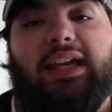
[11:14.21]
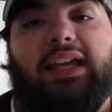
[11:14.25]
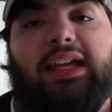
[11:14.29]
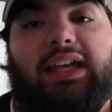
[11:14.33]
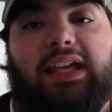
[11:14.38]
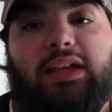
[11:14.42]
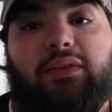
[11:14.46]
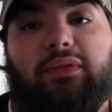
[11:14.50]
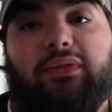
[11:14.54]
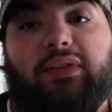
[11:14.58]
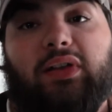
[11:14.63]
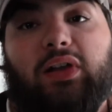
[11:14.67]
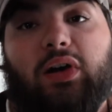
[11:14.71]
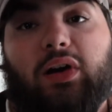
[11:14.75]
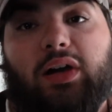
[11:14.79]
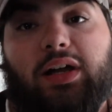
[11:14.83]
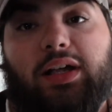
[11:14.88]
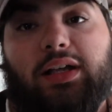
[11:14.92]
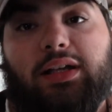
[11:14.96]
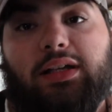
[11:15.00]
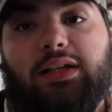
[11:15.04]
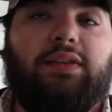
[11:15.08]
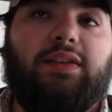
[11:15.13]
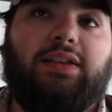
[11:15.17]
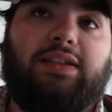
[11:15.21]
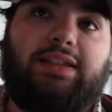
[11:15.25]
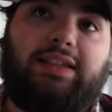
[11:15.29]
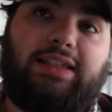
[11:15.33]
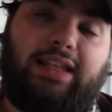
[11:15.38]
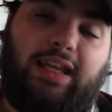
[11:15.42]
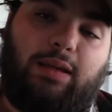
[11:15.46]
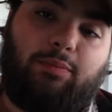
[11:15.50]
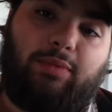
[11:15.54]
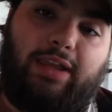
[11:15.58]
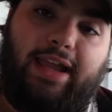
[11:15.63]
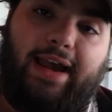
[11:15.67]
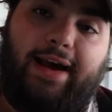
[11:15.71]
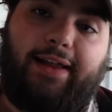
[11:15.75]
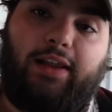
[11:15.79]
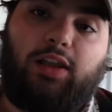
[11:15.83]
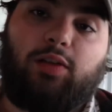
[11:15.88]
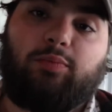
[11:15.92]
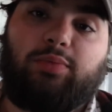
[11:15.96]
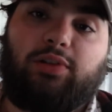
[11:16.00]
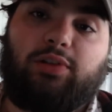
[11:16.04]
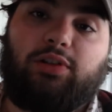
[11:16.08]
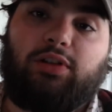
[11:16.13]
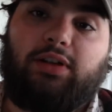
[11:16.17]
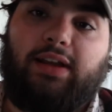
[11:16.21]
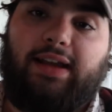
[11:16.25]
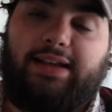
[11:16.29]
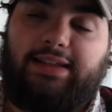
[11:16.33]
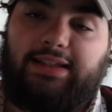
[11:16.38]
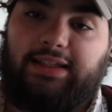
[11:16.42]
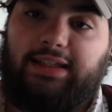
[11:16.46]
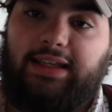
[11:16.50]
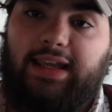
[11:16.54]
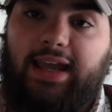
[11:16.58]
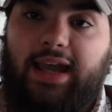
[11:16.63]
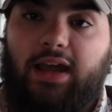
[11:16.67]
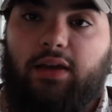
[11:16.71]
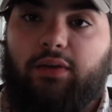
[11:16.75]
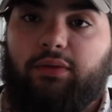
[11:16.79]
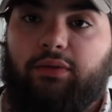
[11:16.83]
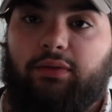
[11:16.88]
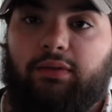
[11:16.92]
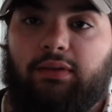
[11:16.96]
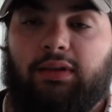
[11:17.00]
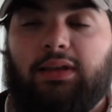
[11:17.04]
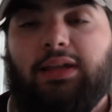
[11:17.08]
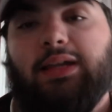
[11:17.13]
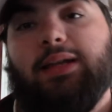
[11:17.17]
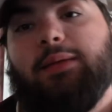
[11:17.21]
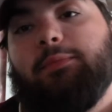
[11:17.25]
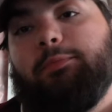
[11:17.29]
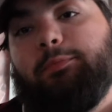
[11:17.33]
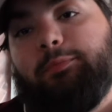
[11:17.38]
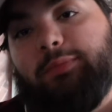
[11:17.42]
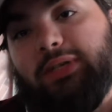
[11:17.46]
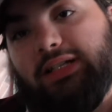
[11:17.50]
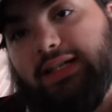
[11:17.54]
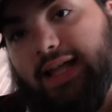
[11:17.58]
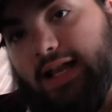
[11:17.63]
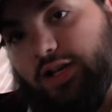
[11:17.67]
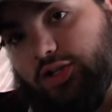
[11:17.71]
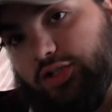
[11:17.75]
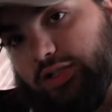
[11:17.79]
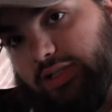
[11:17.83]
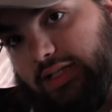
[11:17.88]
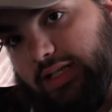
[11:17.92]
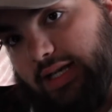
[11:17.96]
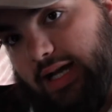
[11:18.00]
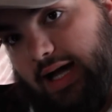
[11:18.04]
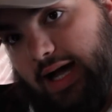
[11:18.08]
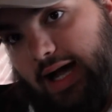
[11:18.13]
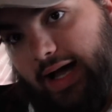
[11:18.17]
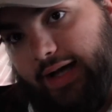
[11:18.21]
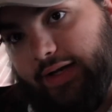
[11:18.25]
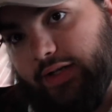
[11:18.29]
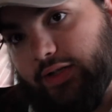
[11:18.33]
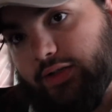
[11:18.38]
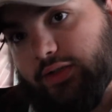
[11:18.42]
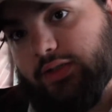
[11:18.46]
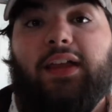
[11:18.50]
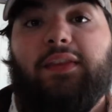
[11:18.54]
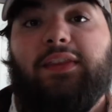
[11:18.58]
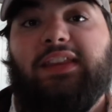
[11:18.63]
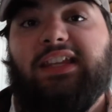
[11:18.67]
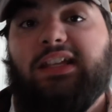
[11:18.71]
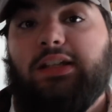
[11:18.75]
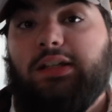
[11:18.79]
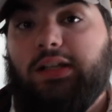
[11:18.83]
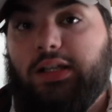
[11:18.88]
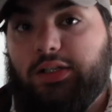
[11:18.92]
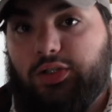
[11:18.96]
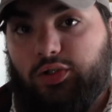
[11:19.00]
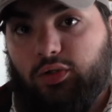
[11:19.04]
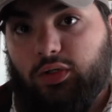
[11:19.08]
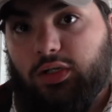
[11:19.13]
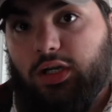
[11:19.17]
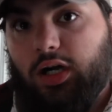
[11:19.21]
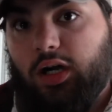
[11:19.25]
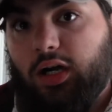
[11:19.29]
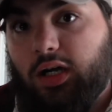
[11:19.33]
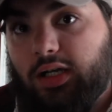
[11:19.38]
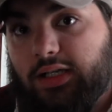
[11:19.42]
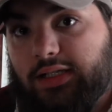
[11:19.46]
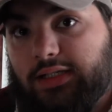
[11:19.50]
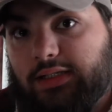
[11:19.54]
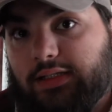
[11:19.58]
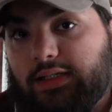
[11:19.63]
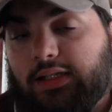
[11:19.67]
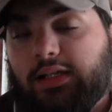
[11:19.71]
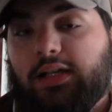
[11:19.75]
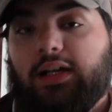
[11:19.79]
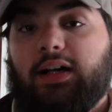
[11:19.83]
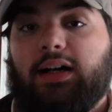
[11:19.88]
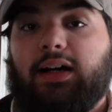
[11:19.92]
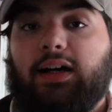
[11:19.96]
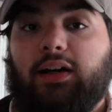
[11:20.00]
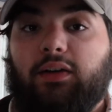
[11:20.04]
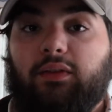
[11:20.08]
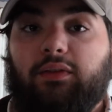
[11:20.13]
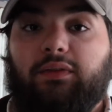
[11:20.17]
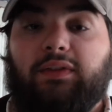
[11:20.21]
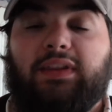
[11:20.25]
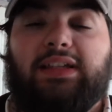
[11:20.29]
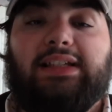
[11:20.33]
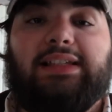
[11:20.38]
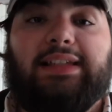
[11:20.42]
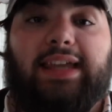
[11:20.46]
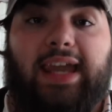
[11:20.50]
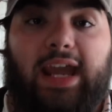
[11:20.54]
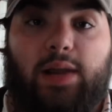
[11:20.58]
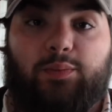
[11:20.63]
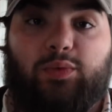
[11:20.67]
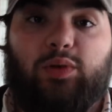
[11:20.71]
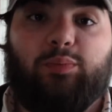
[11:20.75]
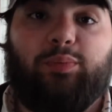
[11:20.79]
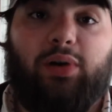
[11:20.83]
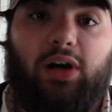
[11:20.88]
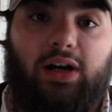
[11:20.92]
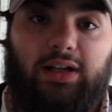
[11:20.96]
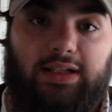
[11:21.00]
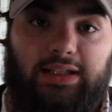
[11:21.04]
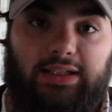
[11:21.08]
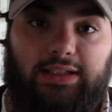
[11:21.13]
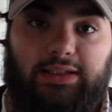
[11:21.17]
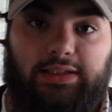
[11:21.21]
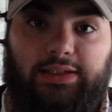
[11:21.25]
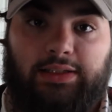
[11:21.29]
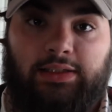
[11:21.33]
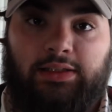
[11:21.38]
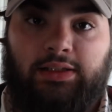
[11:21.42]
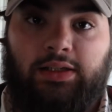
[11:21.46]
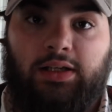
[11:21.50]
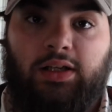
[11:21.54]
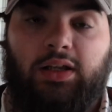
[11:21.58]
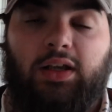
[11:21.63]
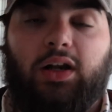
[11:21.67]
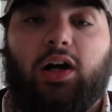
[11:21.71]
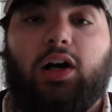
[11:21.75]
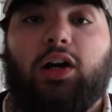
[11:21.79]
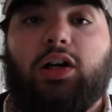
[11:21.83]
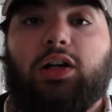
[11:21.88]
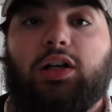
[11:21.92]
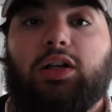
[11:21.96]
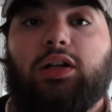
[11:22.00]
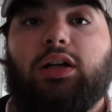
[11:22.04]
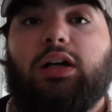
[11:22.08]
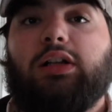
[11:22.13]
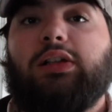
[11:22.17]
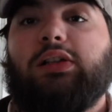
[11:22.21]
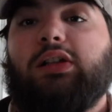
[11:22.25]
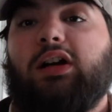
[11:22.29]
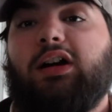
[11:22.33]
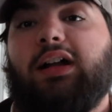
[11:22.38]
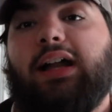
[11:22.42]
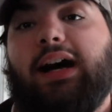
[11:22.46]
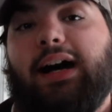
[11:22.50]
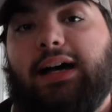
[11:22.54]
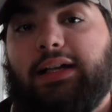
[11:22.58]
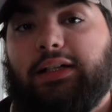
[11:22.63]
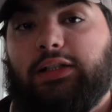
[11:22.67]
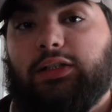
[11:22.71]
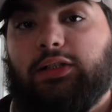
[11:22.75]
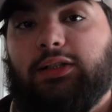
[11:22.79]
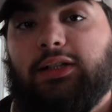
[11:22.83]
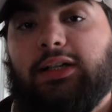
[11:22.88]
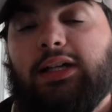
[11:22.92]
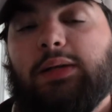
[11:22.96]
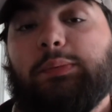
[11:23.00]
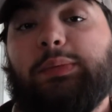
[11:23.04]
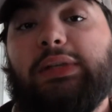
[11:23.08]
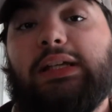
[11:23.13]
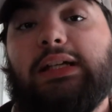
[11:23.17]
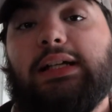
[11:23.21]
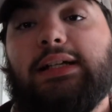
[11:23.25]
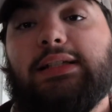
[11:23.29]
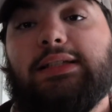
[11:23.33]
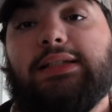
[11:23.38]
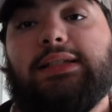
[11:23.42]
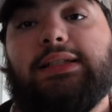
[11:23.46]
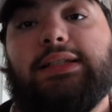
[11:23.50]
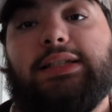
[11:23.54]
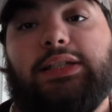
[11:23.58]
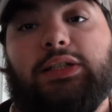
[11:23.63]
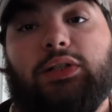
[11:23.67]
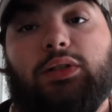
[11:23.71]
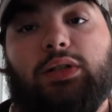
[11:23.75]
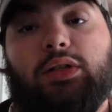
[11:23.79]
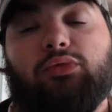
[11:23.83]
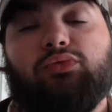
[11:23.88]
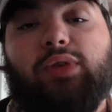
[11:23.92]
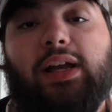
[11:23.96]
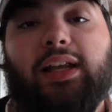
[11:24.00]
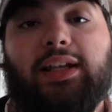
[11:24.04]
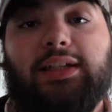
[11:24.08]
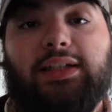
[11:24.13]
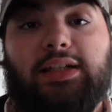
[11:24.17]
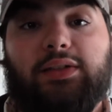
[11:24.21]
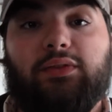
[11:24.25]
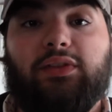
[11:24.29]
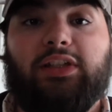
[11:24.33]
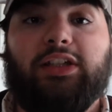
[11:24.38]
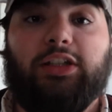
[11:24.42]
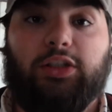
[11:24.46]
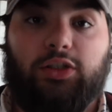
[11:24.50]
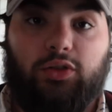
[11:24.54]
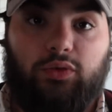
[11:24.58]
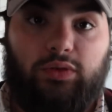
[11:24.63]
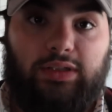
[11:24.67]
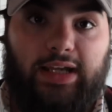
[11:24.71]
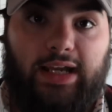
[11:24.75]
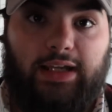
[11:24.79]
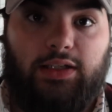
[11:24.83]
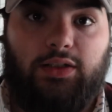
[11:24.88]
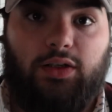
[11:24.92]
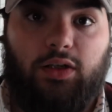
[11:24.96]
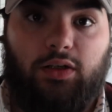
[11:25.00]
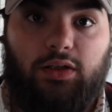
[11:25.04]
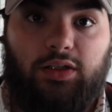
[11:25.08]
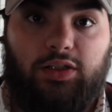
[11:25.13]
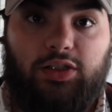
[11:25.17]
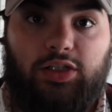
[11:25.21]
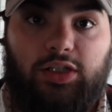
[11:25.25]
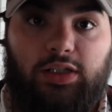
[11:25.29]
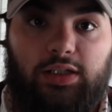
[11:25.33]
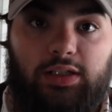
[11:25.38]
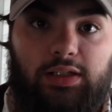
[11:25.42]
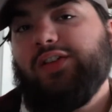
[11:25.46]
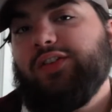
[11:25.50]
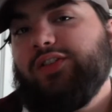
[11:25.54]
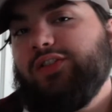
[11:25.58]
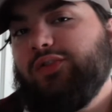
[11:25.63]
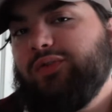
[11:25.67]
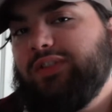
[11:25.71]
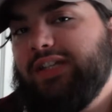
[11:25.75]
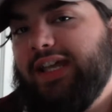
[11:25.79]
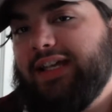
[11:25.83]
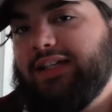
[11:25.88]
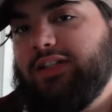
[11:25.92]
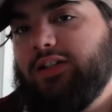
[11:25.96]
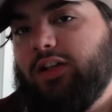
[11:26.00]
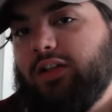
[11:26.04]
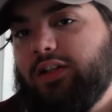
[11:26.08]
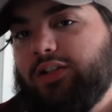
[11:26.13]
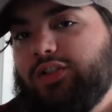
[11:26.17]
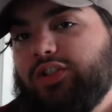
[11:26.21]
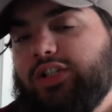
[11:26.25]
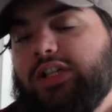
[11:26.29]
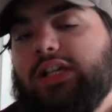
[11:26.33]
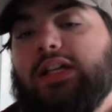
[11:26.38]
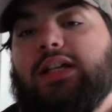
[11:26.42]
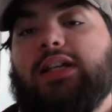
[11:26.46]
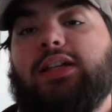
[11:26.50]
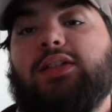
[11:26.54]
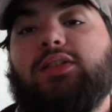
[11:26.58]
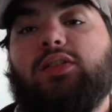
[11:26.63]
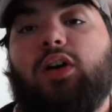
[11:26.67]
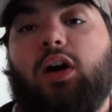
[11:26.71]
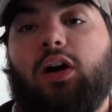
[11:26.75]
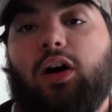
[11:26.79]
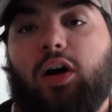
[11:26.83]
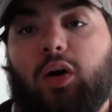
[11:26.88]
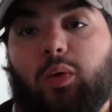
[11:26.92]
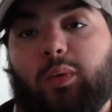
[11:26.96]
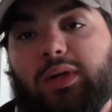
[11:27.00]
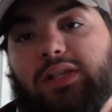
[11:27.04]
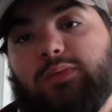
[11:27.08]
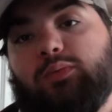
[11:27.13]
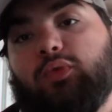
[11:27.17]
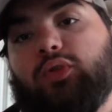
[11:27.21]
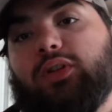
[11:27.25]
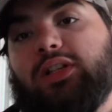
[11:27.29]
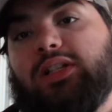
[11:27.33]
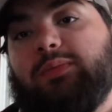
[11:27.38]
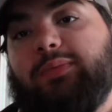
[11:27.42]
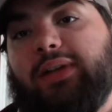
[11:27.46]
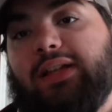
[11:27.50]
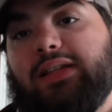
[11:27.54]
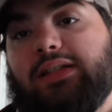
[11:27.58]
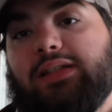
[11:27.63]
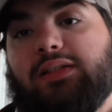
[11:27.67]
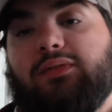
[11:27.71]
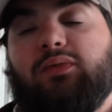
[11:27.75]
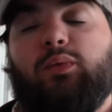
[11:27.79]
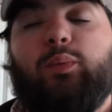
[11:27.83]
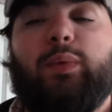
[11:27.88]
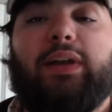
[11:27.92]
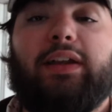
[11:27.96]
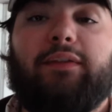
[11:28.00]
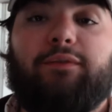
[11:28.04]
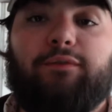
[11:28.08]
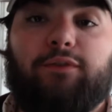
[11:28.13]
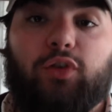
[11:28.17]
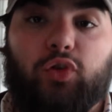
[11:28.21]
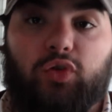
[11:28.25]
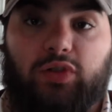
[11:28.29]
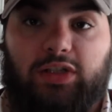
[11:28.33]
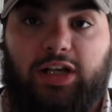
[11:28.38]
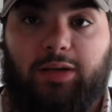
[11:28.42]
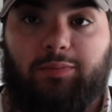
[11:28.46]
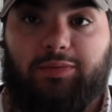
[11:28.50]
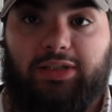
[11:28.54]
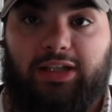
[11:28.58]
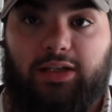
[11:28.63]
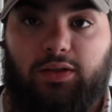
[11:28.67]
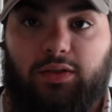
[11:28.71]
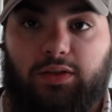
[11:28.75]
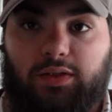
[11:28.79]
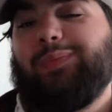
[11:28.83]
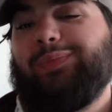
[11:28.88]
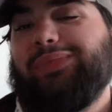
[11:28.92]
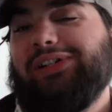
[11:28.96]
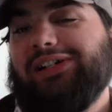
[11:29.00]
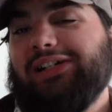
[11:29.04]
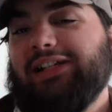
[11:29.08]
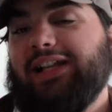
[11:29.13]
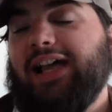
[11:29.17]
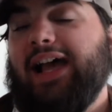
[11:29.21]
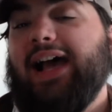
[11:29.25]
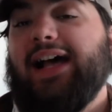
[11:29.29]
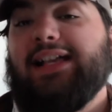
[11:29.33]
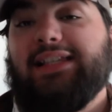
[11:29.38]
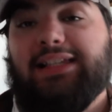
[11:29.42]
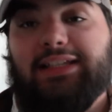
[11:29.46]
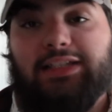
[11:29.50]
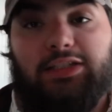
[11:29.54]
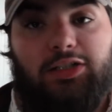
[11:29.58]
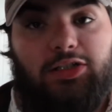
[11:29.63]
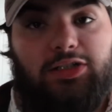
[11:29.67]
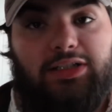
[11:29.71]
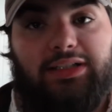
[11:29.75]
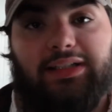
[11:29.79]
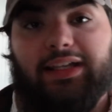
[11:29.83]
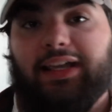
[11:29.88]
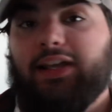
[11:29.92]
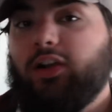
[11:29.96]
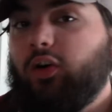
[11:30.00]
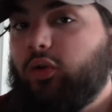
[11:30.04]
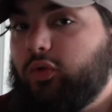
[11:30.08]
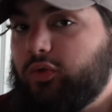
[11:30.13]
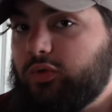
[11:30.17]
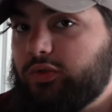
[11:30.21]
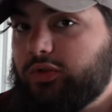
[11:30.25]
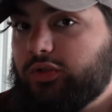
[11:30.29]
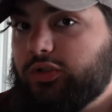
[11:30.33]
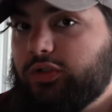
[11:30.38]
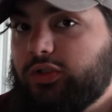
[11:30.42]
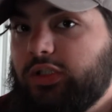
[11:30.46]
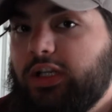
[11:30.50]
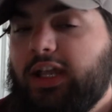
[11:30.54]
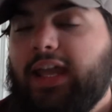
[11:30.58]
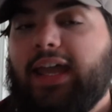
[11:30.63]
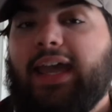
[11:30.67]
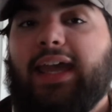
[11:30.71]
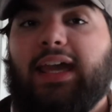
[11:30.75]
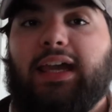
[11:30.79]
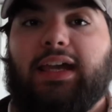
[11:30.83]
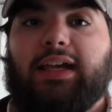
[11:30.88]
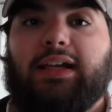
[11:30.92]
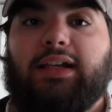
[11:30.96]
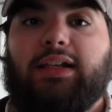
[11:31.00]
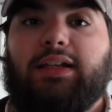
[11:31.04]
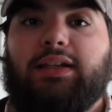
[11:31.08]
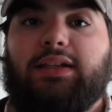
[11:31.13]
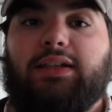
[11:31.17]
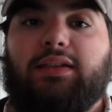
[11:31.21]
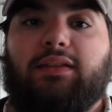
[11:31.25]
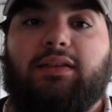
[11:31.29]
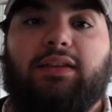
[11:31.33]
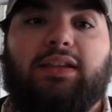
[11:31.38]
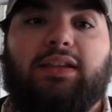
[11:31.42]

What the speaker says: If not the same caliber as EF, potentially higher. The initial cost of these camera bodies are a lot higher. Because it's still a relatively new technology is always more expensive when it first comes out. But as it starts to get older and